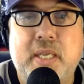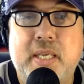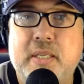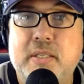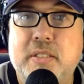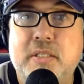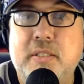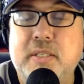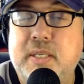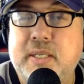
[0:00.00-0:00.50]

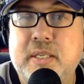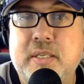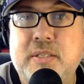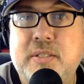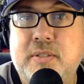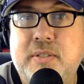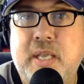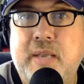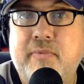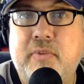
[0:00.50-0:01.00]
Is
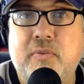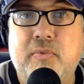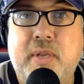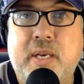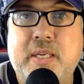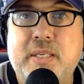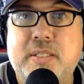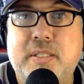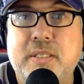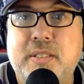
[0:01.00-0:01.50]
David
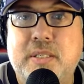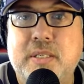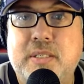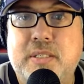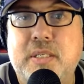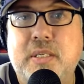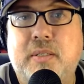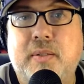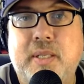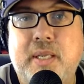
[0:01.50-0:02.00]
Rittich
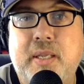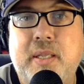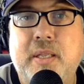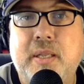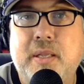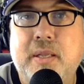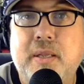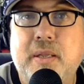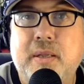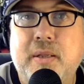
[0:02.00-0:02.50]
statistically
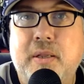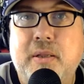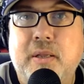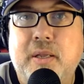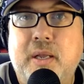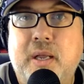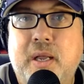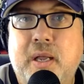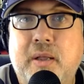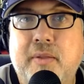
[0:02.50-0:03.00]

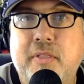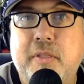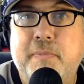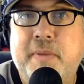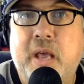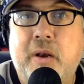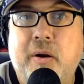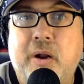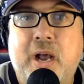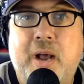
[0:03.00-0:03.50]
the
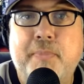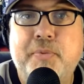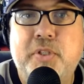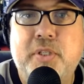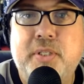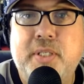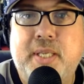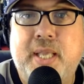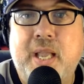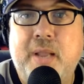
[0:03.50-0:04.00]
better
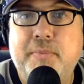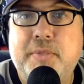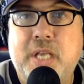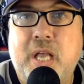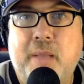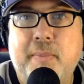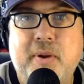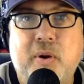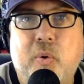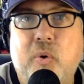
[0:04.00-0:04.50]
option to Cam Talbot?